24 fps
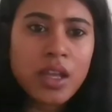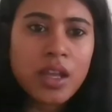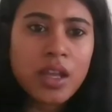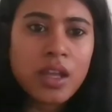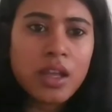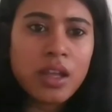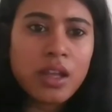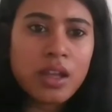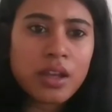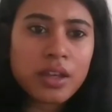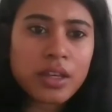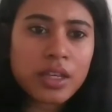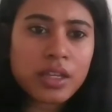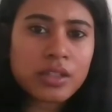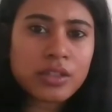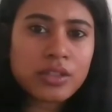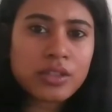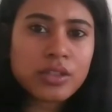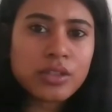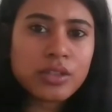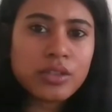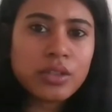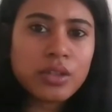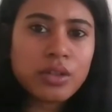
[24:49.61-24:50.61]
Okay,
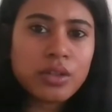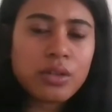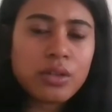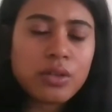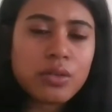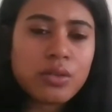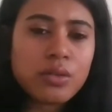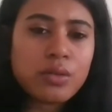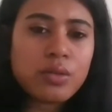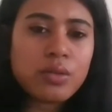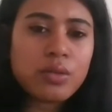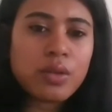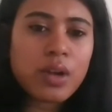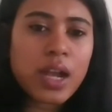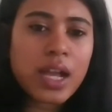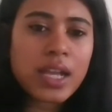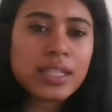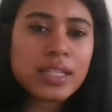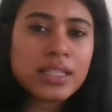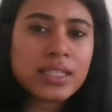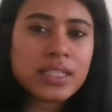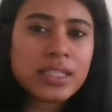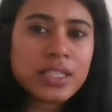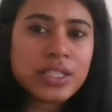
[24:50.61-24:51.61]
so
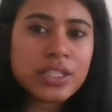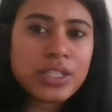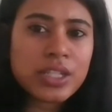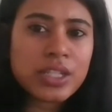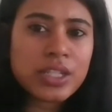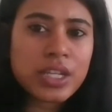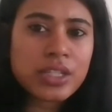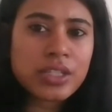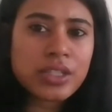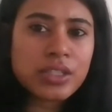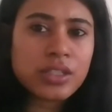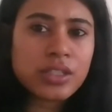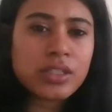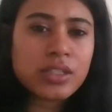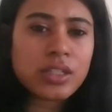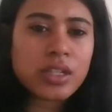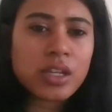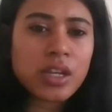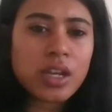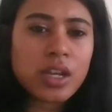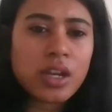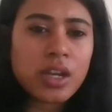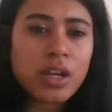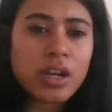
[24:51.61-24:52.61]
I'd suggest
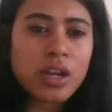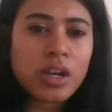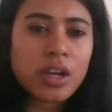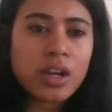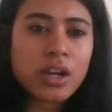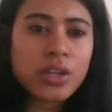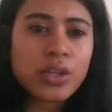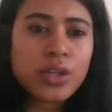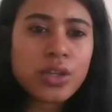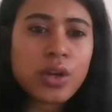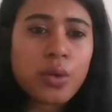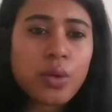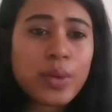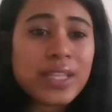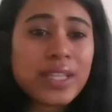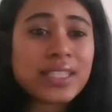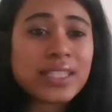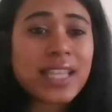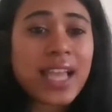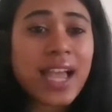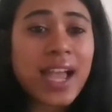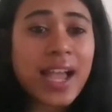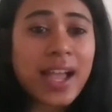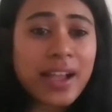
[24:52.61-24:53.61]
you always
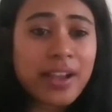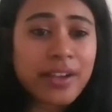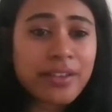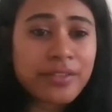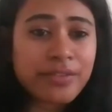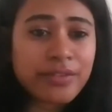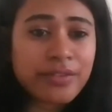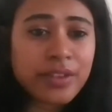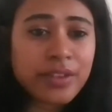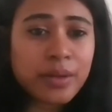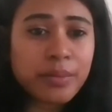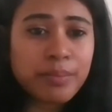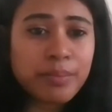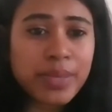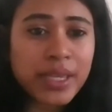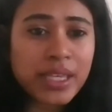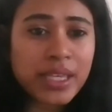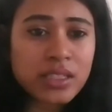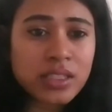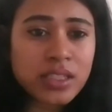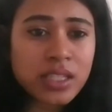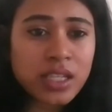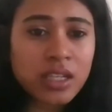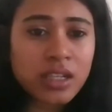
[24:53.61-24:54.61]
have a
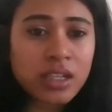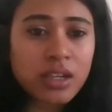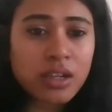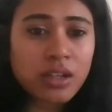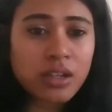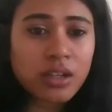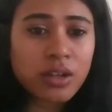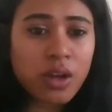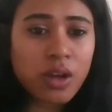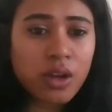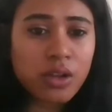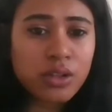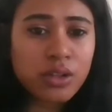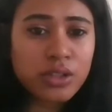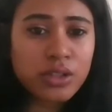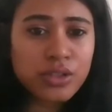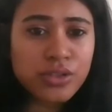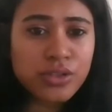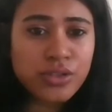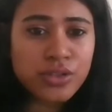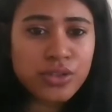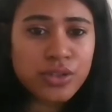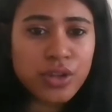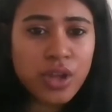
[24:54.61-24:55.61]
basic
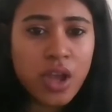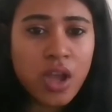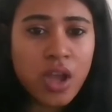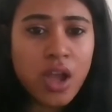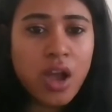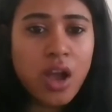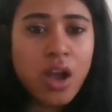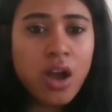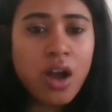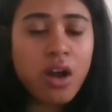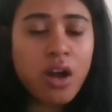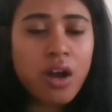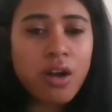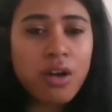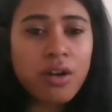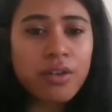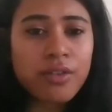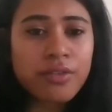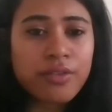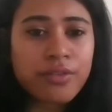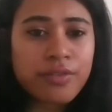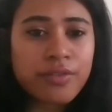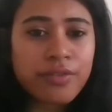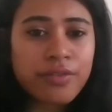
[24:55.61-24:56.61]
knowledge
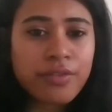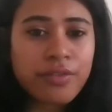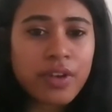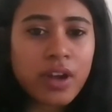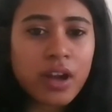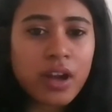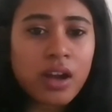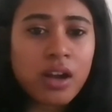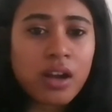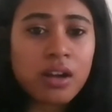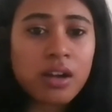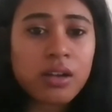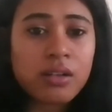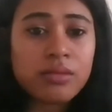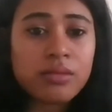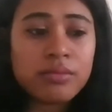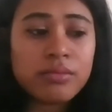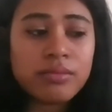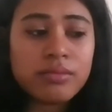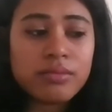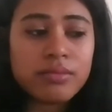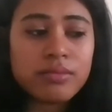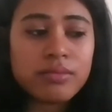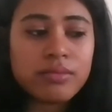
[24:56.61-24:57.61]
of uh,
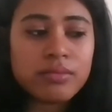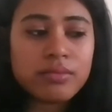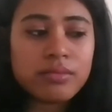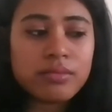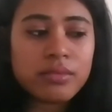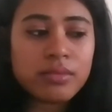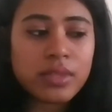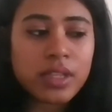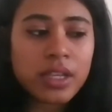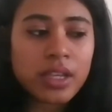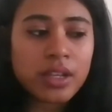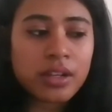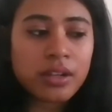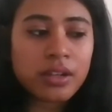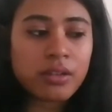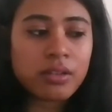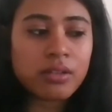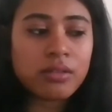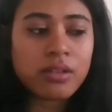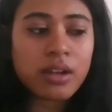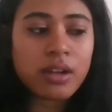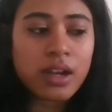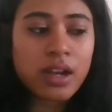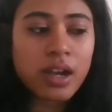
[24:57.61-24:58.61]

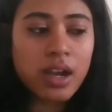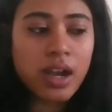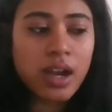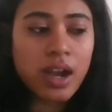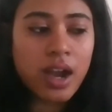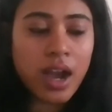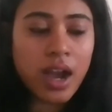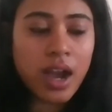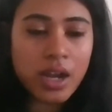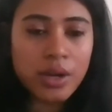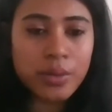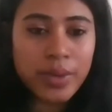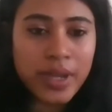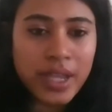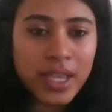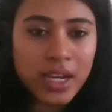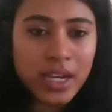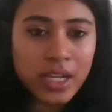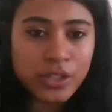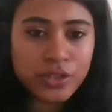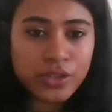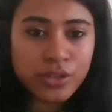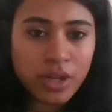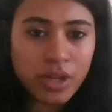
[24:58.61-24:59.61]
hardware
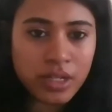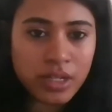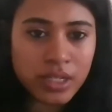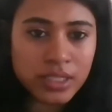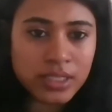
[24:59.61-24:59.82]
electronics,